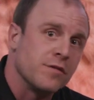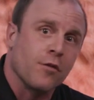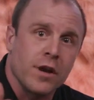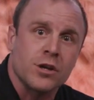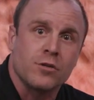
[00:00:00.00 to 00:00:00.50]

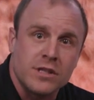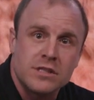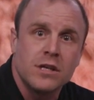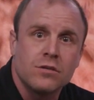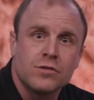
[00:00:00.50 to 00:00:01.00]
for increased
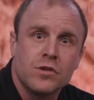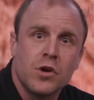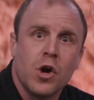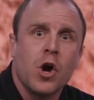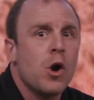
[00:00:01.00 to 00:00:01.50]
yield,
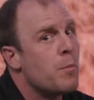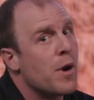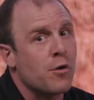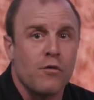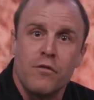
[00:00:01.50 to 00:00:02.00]

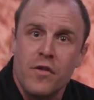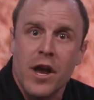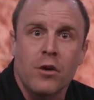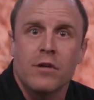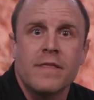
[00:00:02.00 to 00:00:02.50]
better
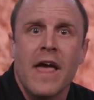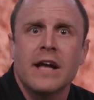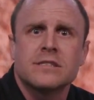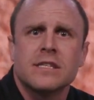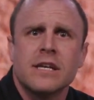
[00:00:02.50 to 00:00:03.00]
vigor in
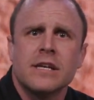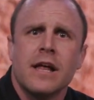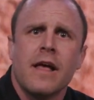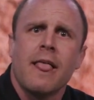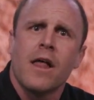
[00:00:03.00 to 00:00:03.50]
that seed,
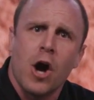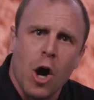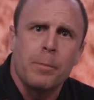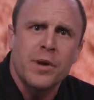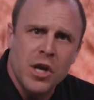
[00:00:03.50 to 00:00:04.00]

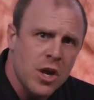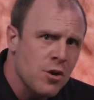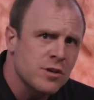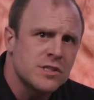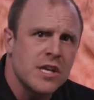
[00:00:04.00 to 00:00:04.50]
a
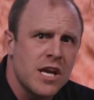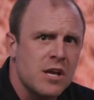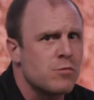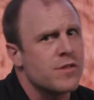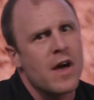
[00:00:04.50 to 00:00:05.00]
pure
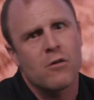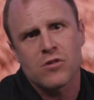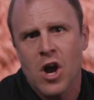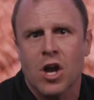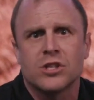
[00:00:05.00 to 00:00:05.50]
seed without
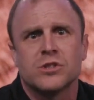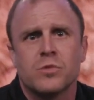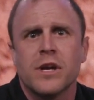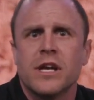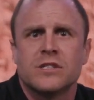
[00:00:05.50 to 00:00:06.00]
noxious
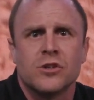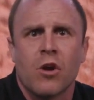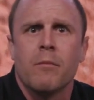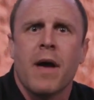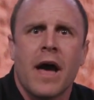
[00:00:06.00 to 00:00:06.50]
weeds,
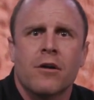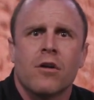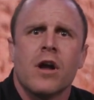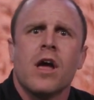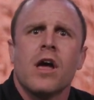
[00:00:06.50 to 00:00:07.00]
inert
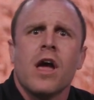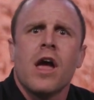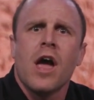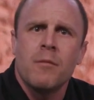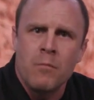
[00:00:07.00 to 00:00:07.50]
matter,
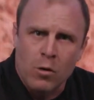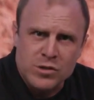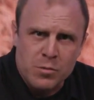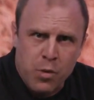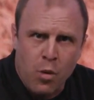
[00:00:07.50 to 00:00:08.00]
and
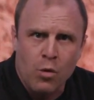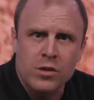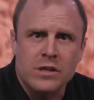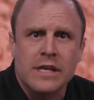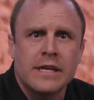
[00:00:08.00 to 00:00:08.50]
most
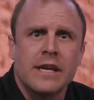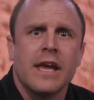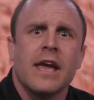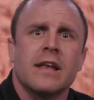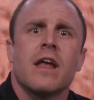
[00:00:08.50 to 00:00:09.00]
importantly,
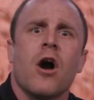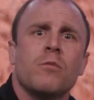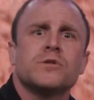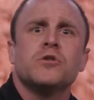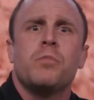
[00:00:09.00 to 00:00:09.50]
it
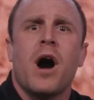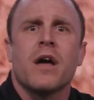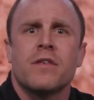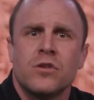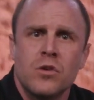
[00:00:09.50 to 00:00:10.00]
helps you
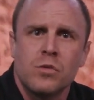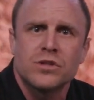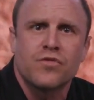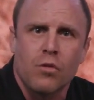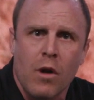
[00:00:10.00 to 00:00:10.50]
buy the
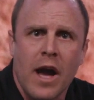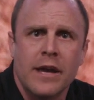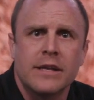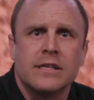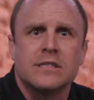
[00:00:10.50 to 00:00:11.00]
newest
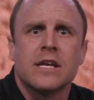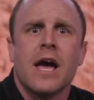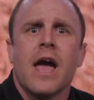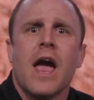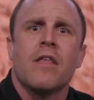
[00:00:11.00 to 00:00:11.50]
varieties.
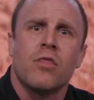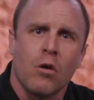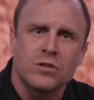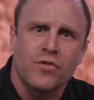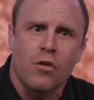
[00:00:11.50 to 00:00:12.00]
And
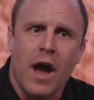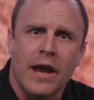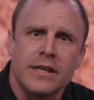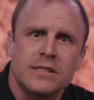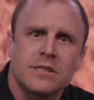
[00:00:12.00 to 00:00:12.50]
those
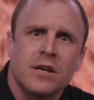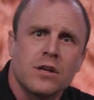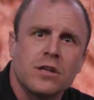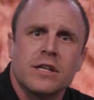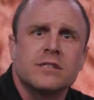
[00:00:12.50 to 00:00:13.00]
varieties
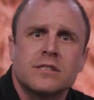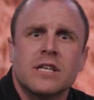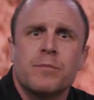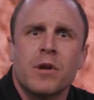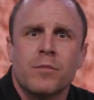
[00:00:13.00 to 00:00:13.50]
lead us to
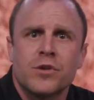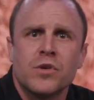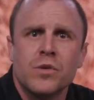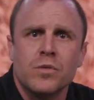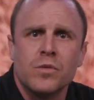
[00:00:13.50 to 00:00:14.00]
step number
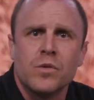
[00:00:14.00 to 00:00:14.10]
2.